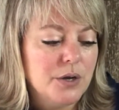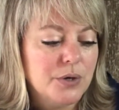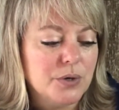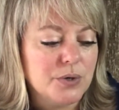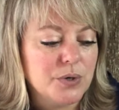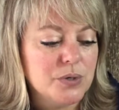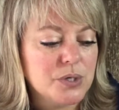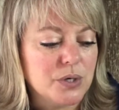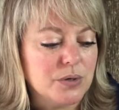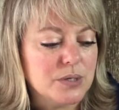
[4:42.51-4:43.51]

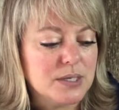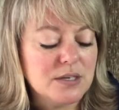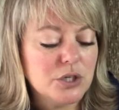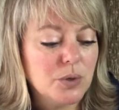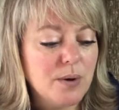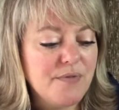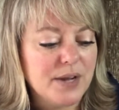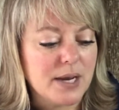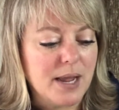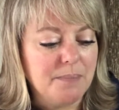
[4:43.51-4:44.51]
Kukuskus is a
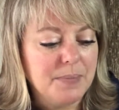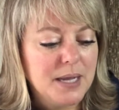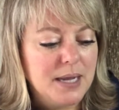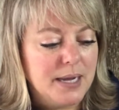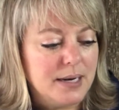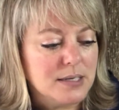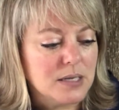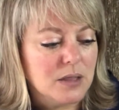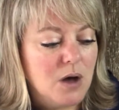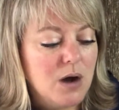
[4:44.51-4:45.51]
terrific name. It is
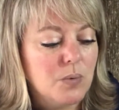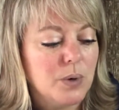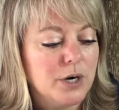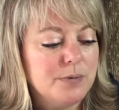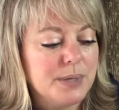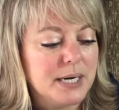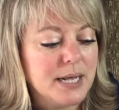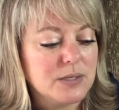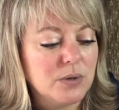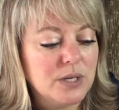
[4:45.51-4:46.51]
a long word, but it
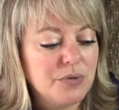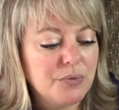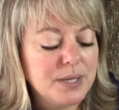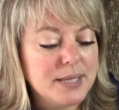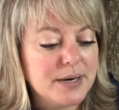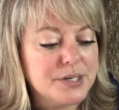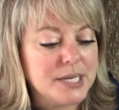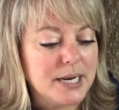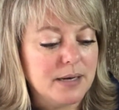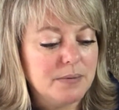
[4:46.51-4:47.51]
has only 3 letters
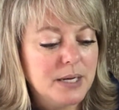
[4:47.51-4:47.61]
in it.